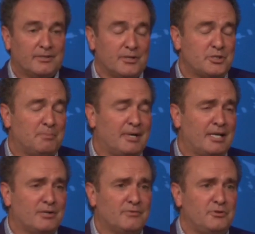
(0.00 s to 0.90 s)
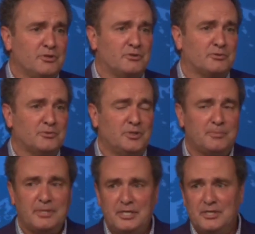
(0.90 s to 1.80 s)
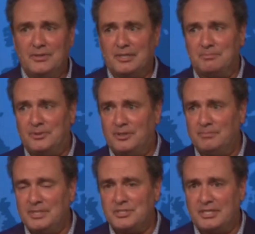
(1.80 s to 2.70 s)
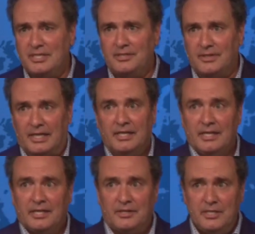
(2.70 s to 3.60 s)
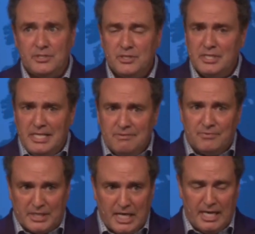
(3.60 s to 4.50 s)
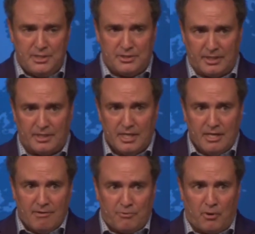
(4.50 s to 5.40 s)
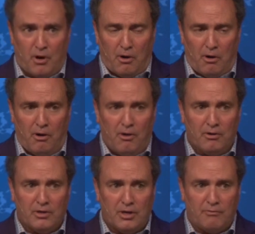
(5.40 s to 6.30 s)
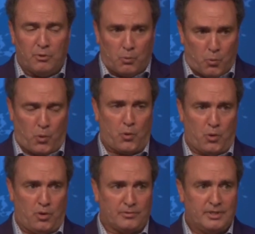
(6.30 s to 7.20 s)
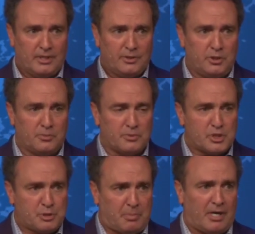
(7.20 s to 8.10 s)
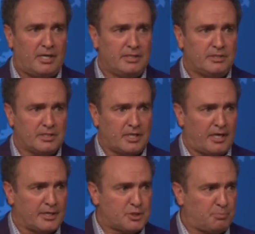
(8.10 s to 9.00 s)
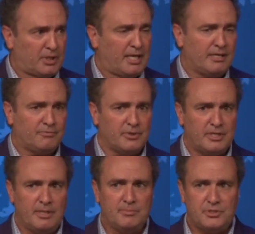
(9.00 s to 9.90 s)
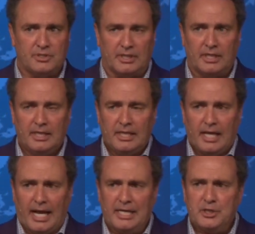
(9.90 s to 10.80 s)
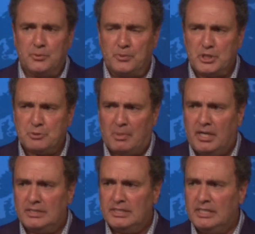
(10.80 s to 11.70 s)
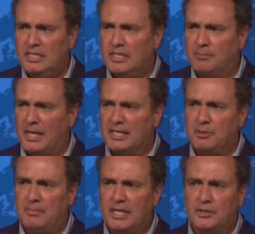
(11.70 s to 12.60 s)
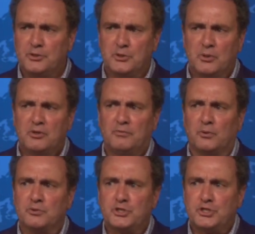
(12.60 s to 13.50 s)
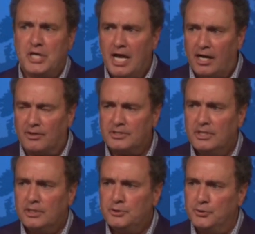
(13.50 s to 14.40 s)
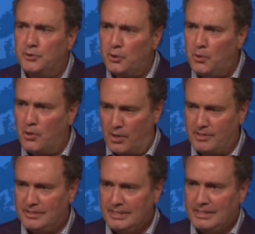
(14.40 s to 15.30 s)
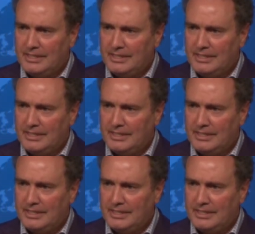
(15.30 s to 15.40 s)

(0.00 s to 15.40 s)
Doesn't matter if you grew up here in Palm Beach County. This is an invitation for all of the world to respond to God's plan of redemption and to respond to Him and to make a joyful shout to the Lord.